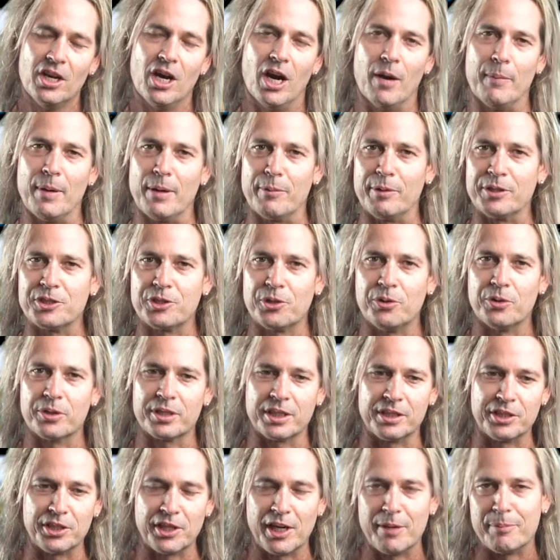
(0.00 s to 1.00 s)
I mean, we're
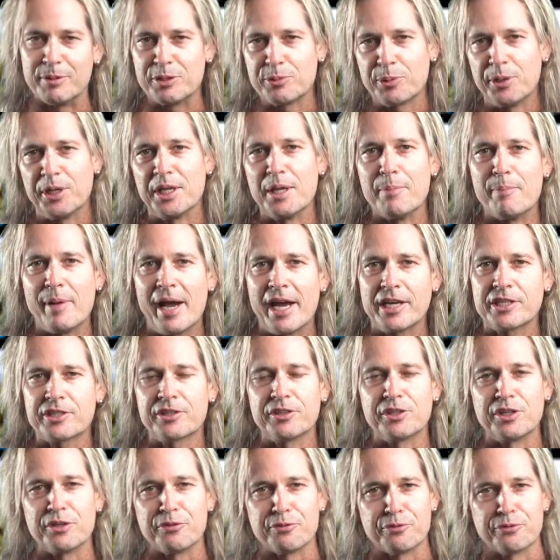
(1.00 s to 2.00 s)
talking, you know, between your
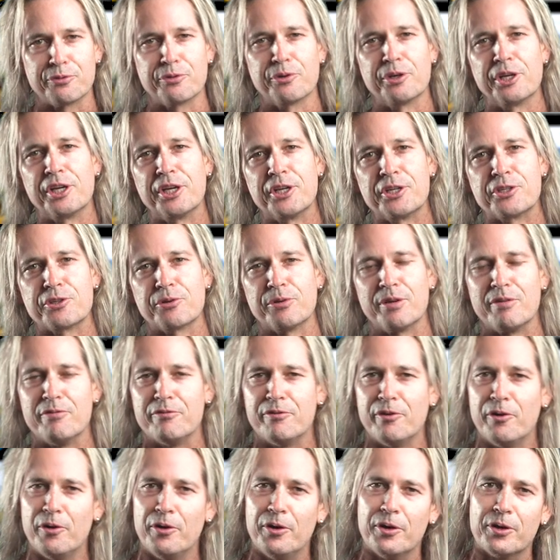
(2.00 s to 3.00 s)
battery and your fridge or
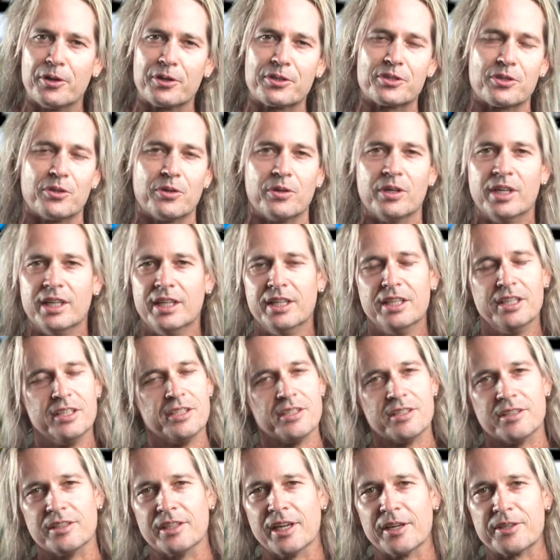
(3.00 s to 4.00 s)
inverters or,
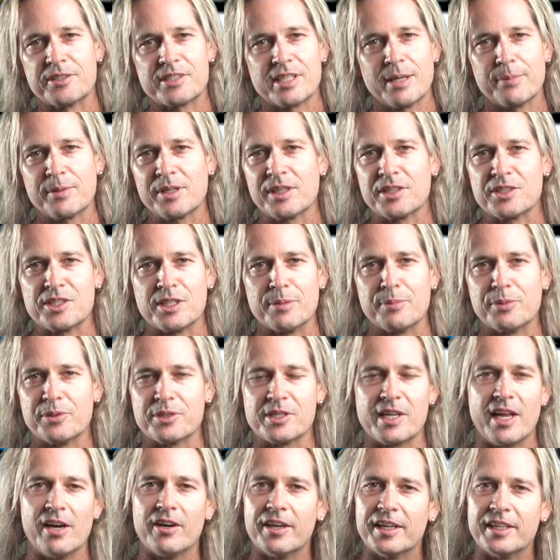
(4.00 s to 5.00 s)
you know, something as simple as
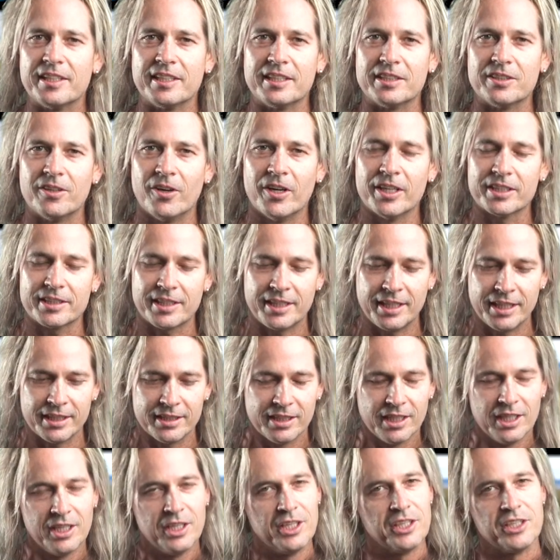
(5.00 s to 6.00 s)
an LED light kit.
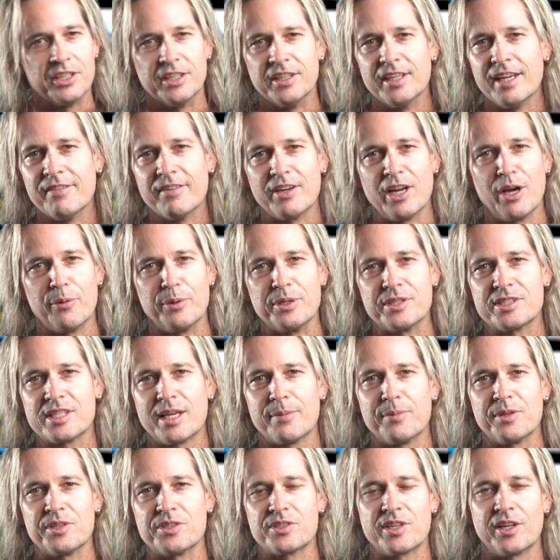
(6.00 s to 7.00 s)
You never know when
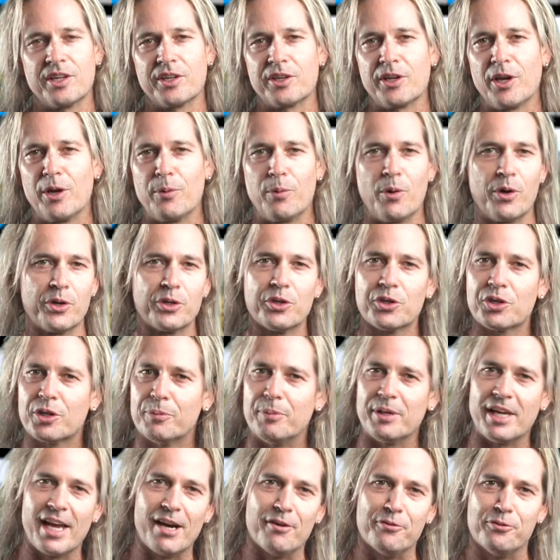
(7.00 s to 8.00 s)
something's going to go wrong. You could
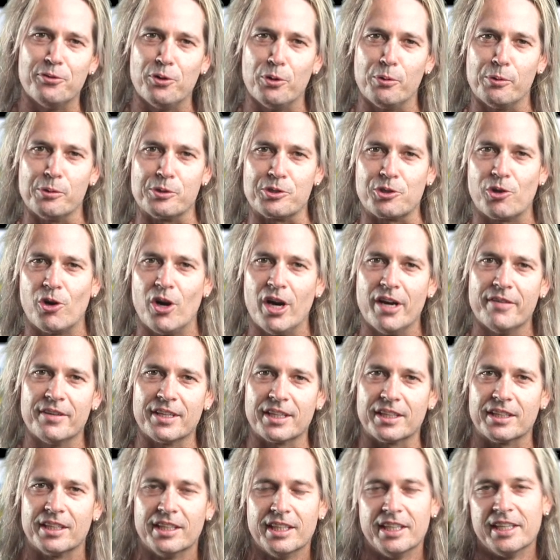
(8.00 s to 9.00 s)
be out four-wheel
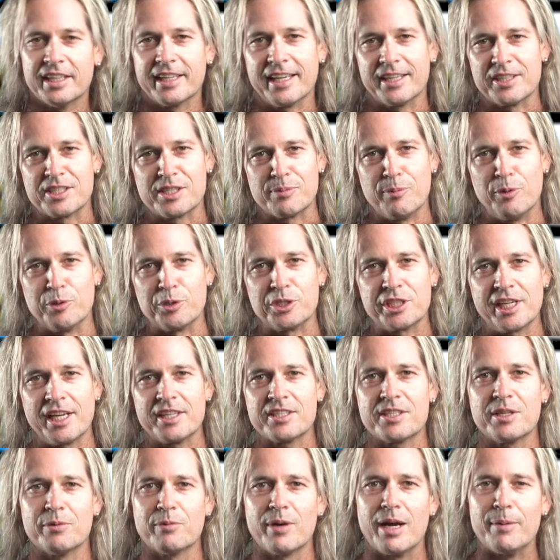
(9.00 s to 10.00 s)
driving and get a small
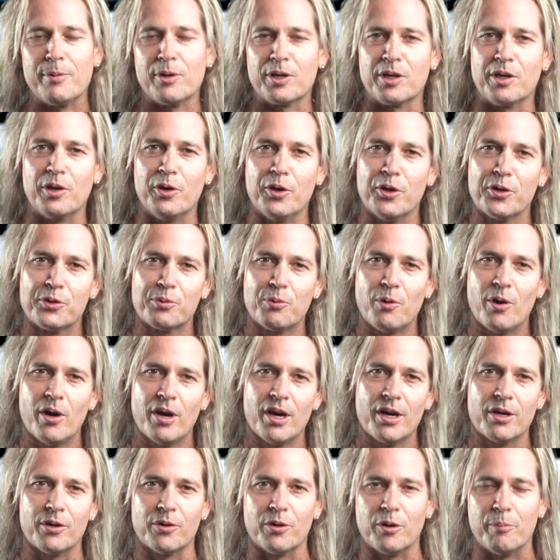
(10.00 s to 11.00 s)
chassis rub on an earth
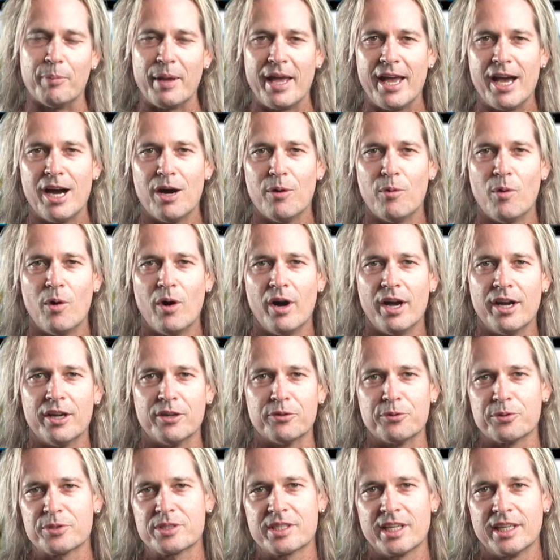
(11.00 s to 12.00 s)
wire or a power wire,
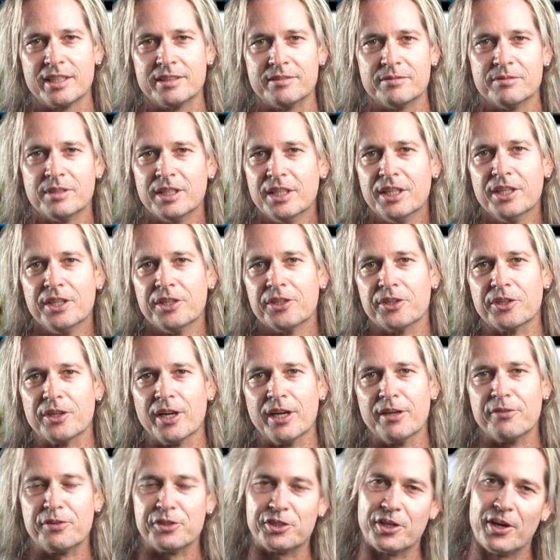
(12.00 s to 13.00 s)
and all of a sudden, you know,
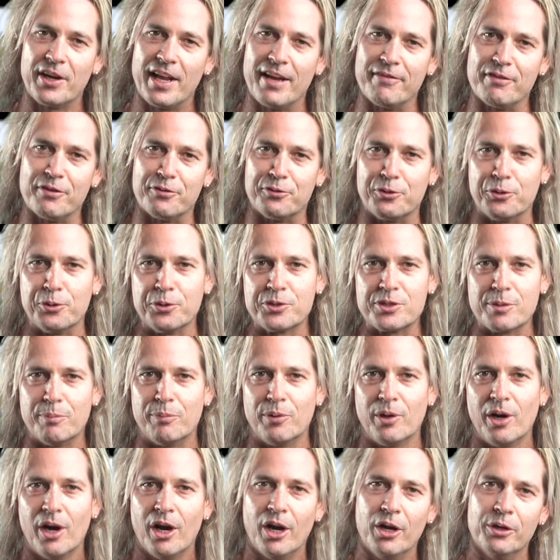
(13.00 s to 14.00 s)
if you don't have a fuse to
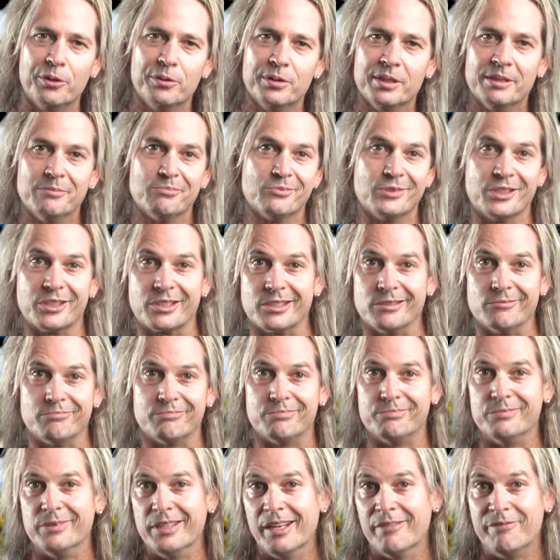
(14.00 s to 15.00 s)
blow, you could
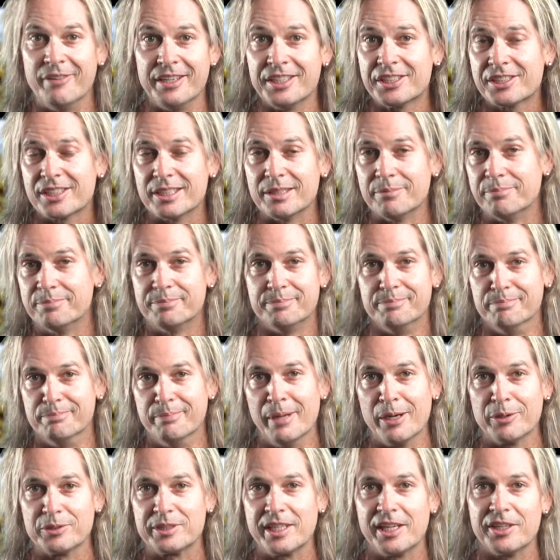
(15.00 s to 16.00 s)
eventually
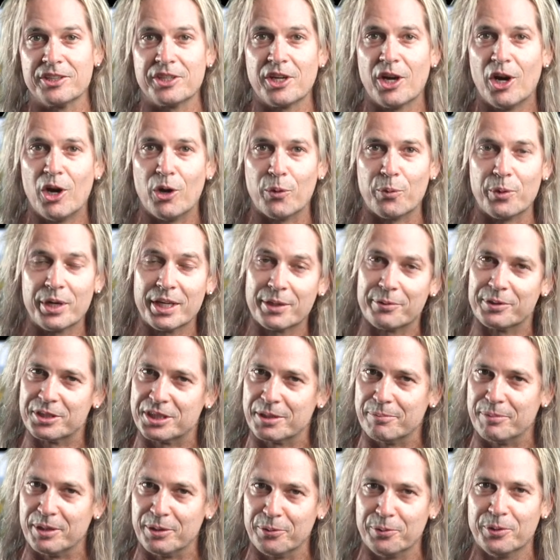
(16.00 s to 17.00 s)
melt down your whole rig, which
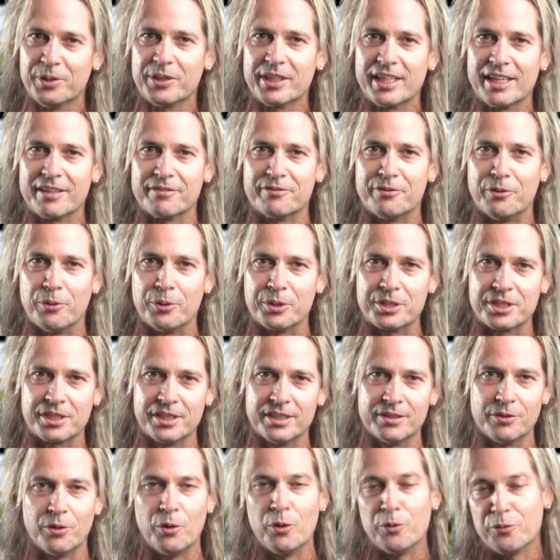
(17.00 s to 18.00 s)
would be really
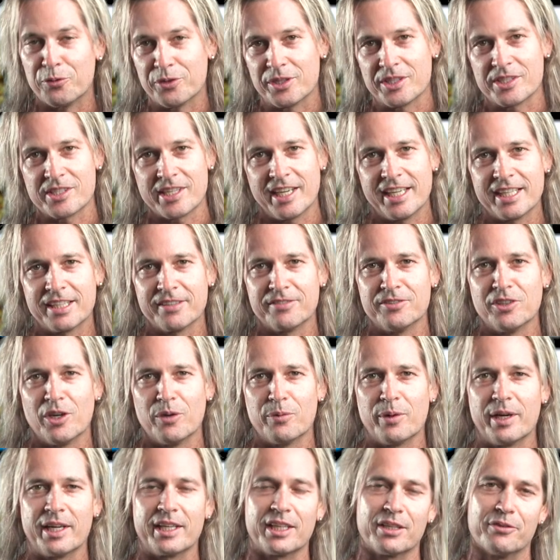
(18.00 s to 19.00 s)
unfortunate, all for the sake of not
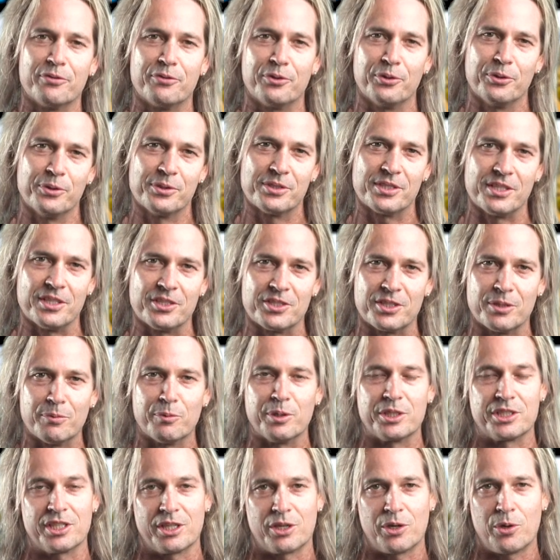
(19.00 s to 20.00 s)
running a fuse system,
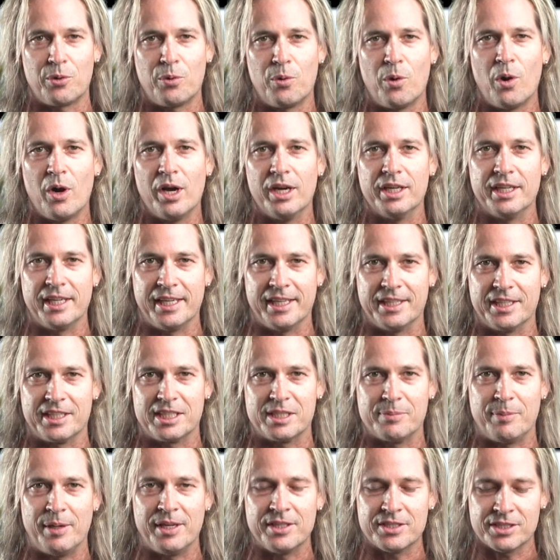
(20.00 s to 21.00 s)
which are quite
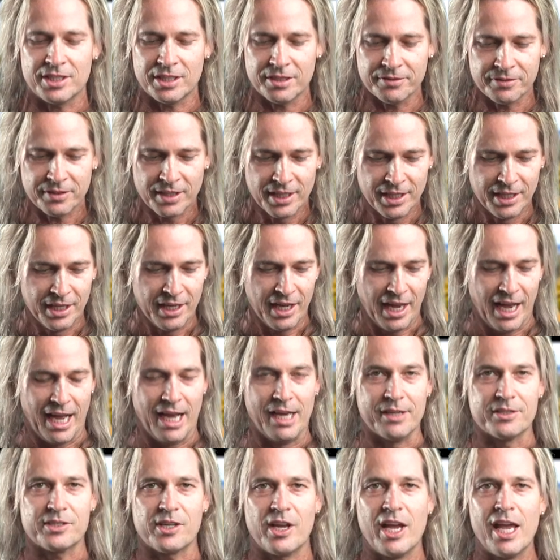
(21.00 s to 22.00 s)
inexpensive.
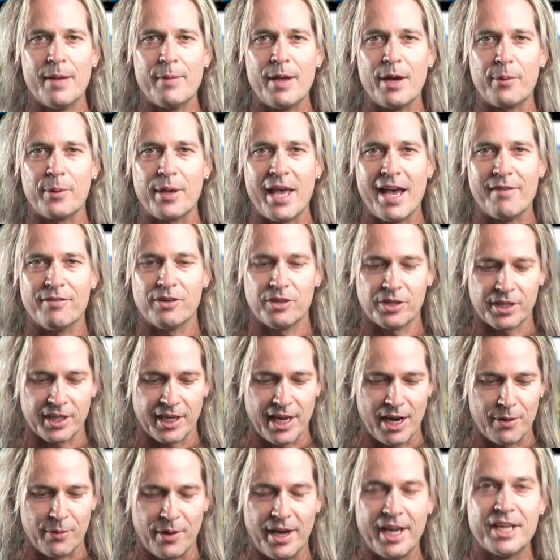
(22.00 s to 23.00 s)
So how about we have a look at
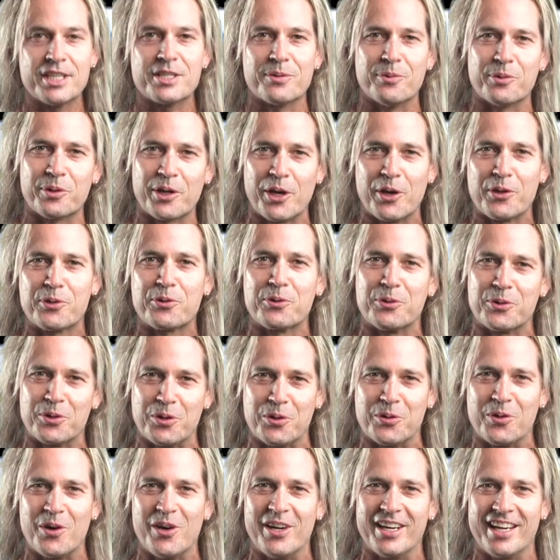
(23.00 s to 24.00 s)
our range and we'll go through it
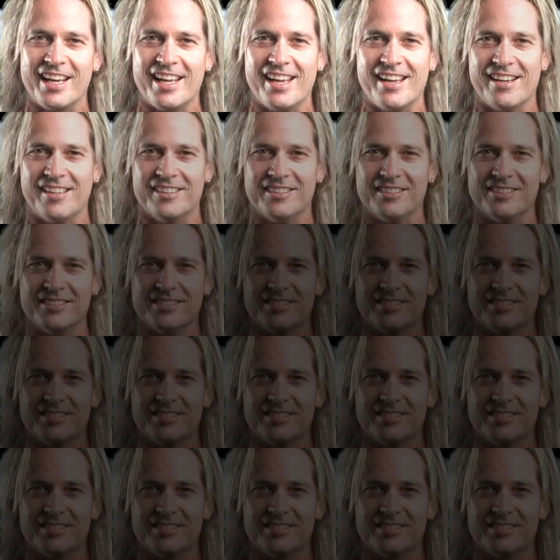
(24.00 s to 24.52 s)
all right now.